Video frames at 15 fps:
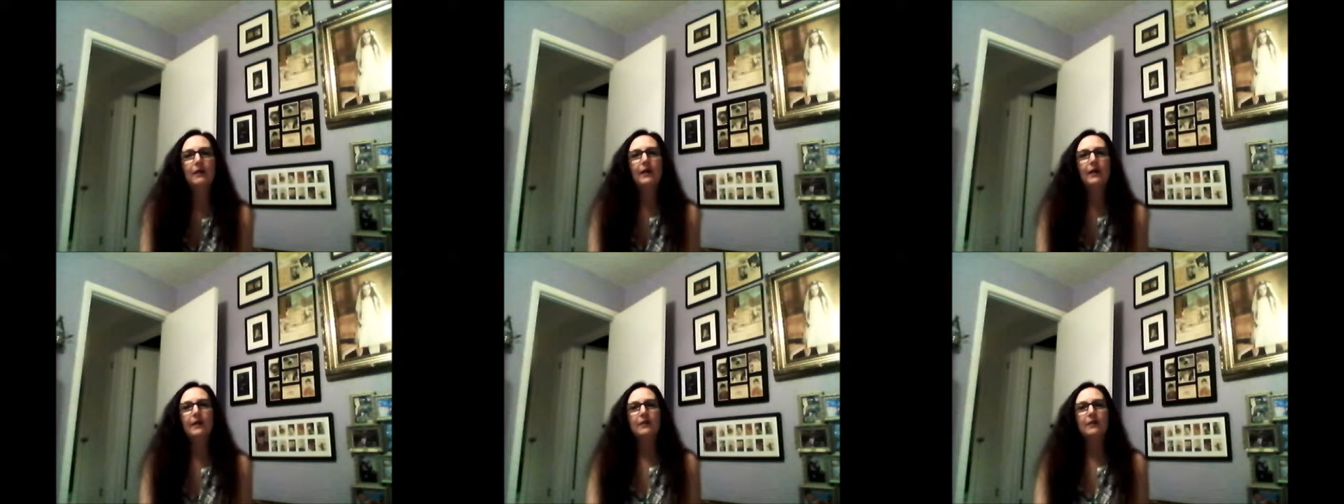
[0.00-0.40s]

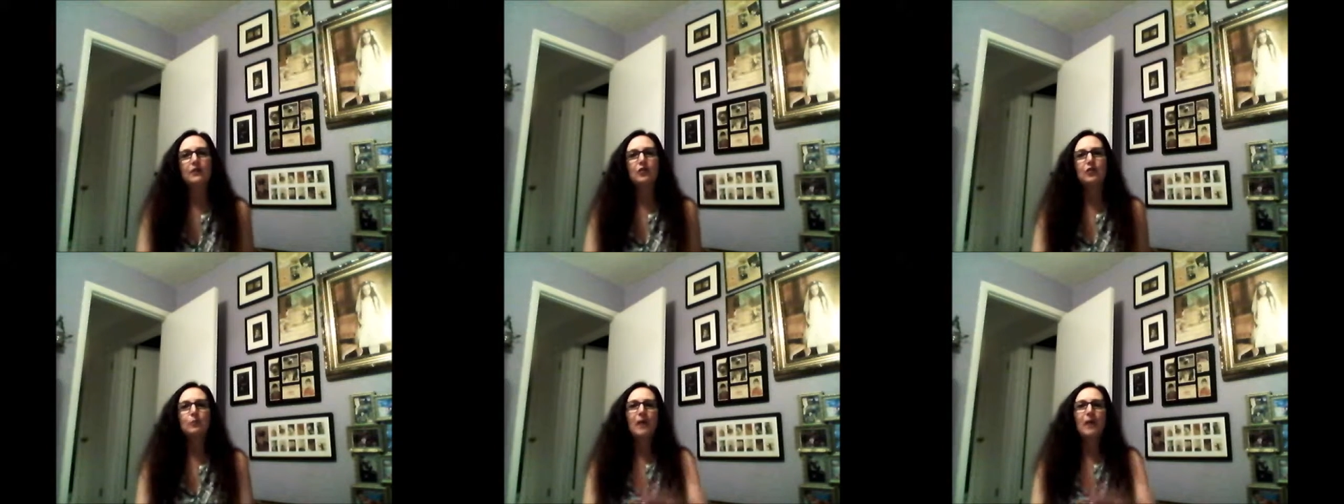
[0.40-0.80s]

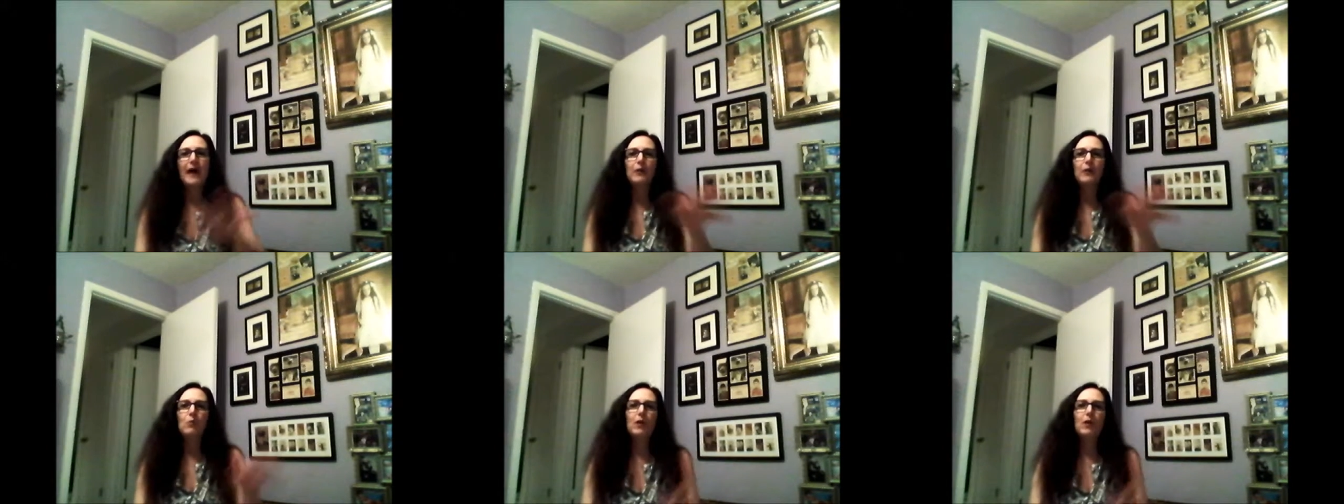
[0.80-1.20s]
It's just
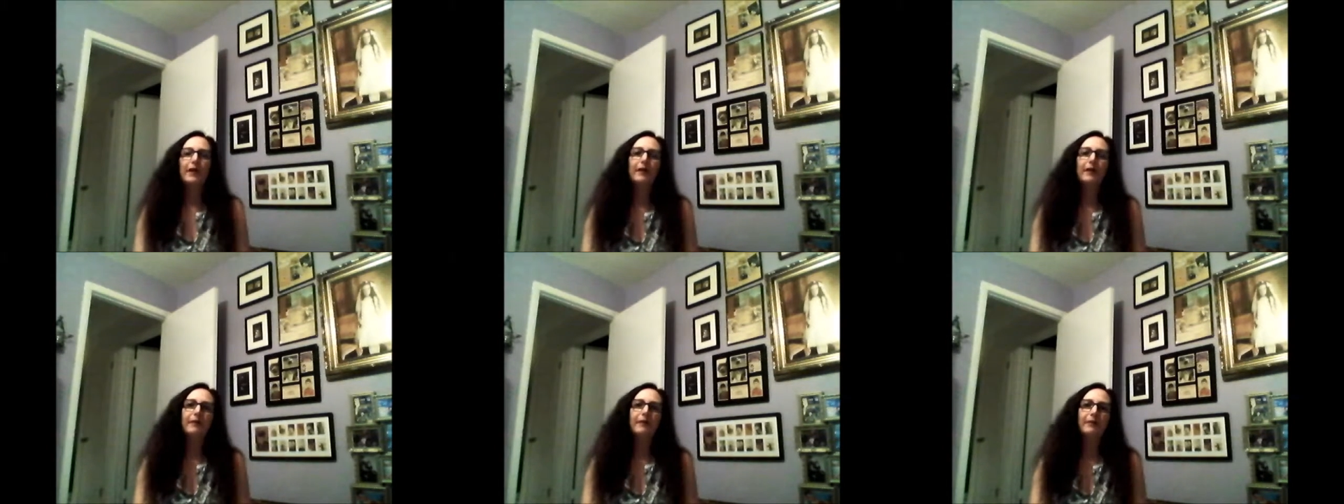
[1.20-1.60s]
black and
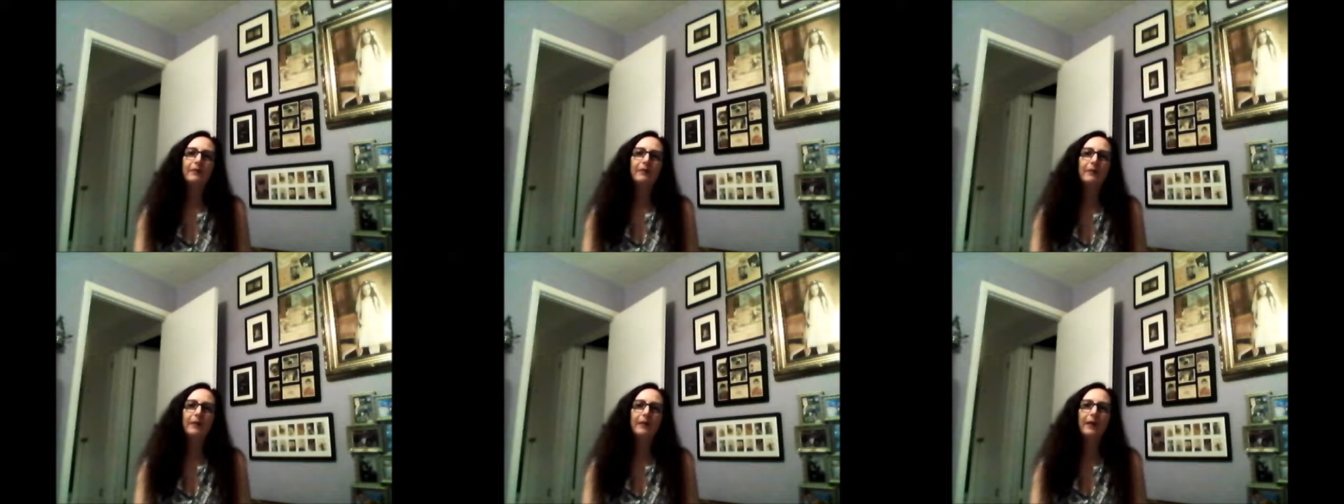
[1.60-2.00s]
white,
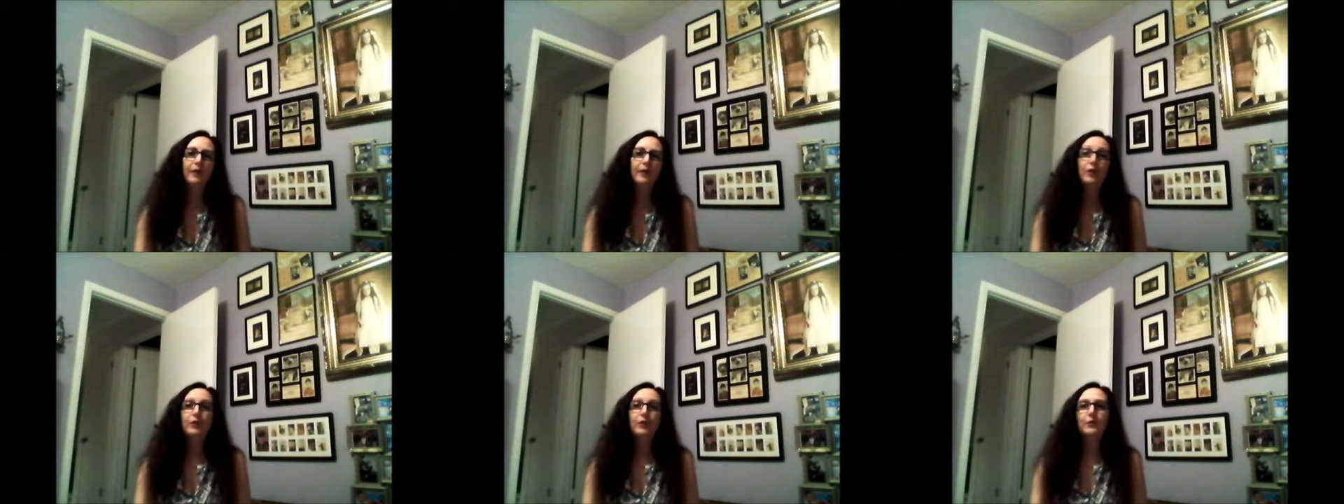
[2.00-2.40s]

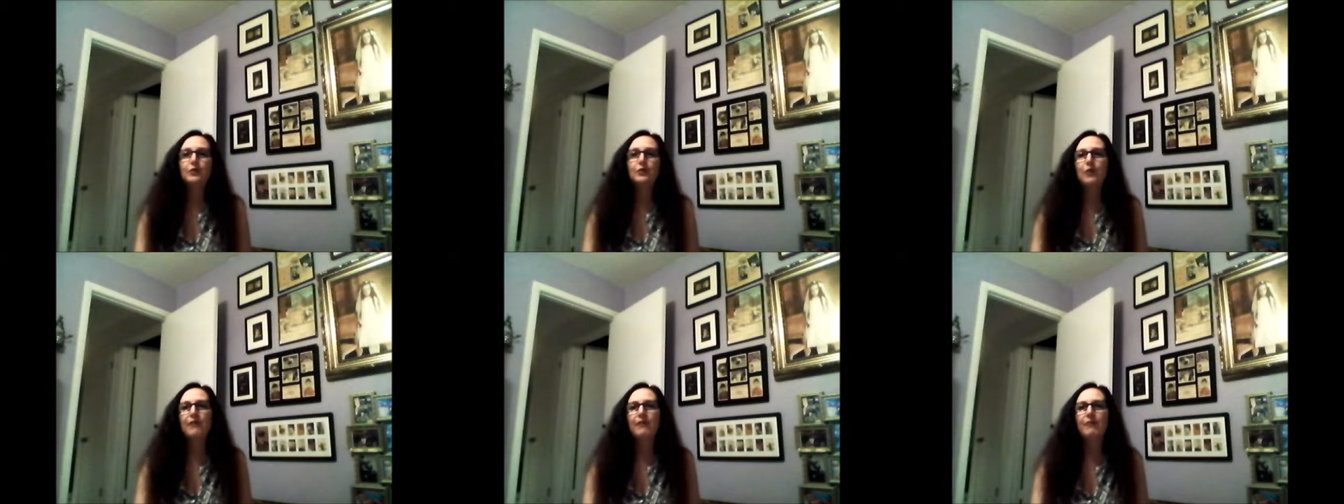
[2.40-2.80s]
and you don't
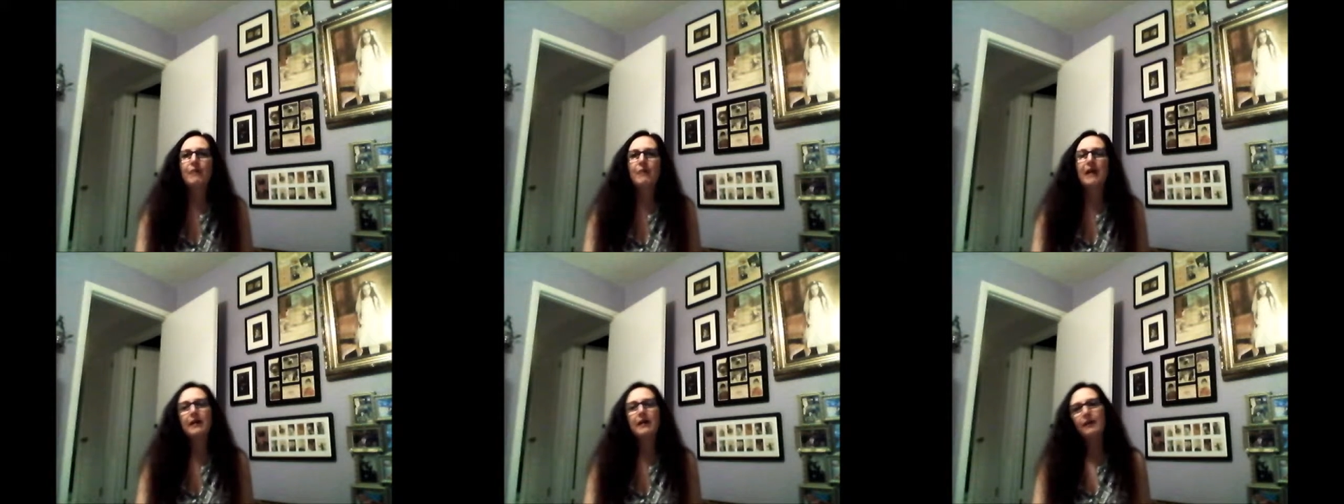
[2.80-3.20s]
stray from
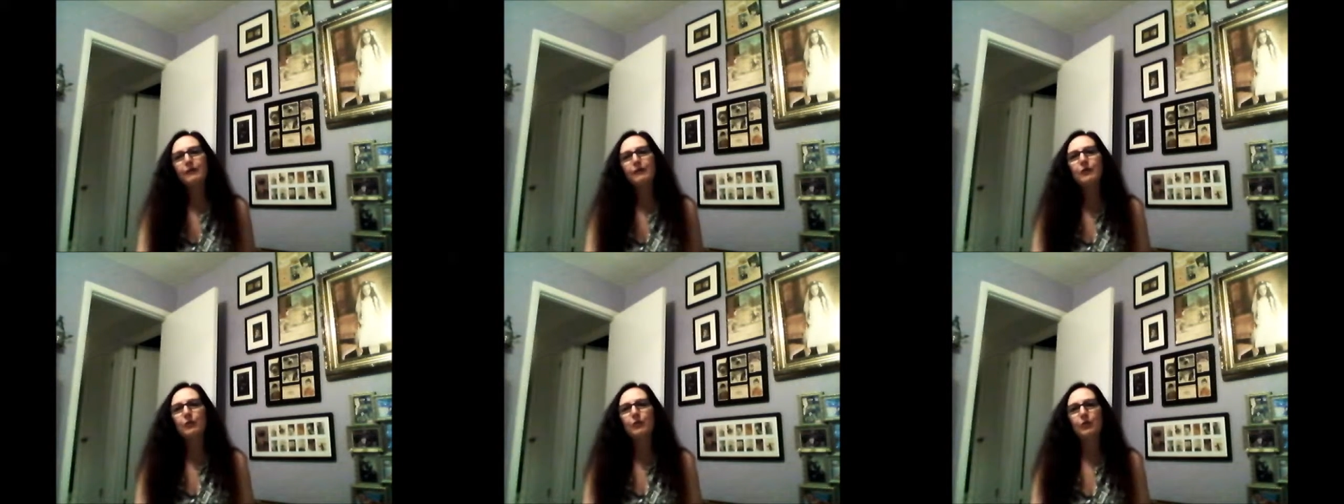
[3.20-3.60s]
that, and
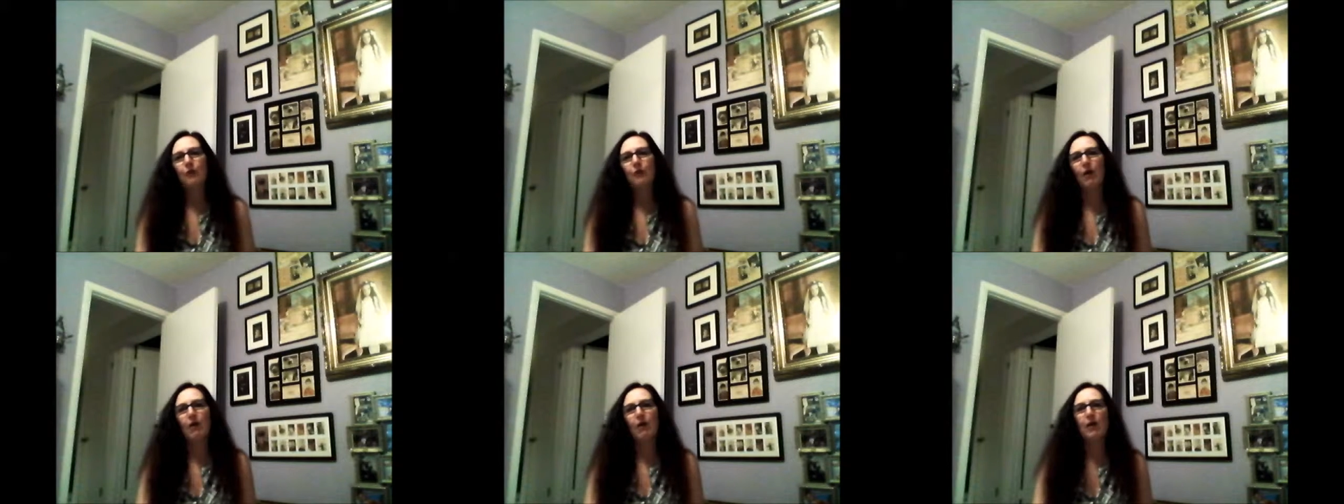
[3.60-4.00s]
if you do, you're
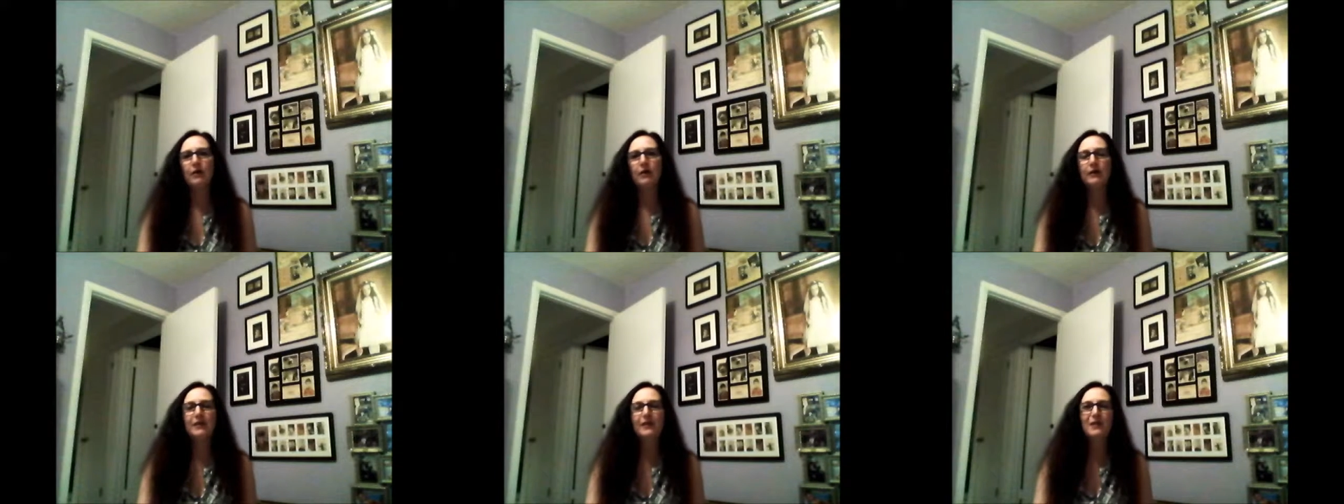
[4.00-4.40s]

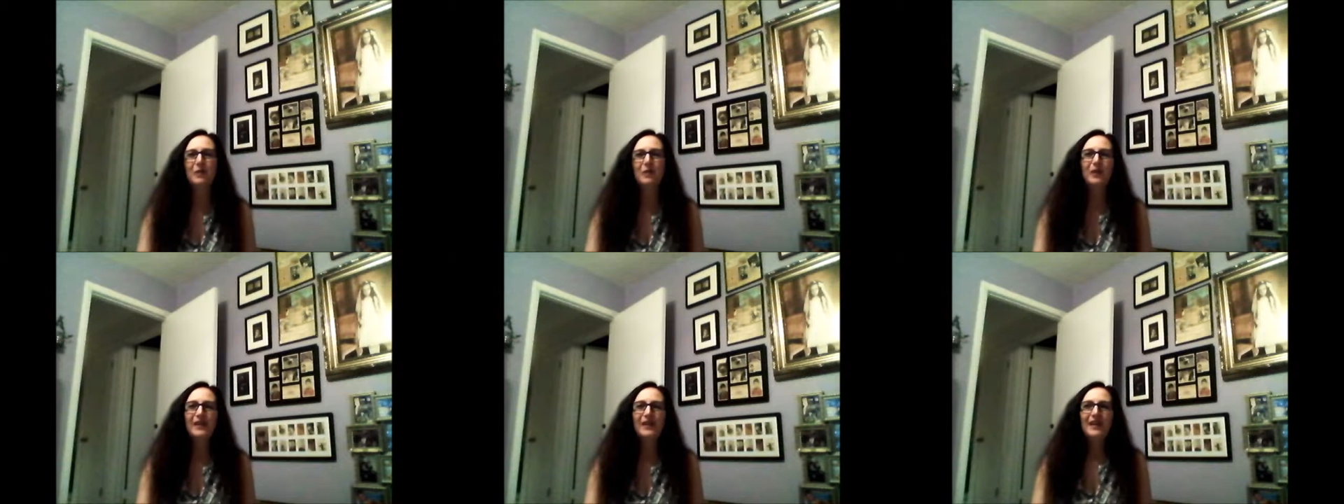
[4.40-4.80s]
wrong, you know.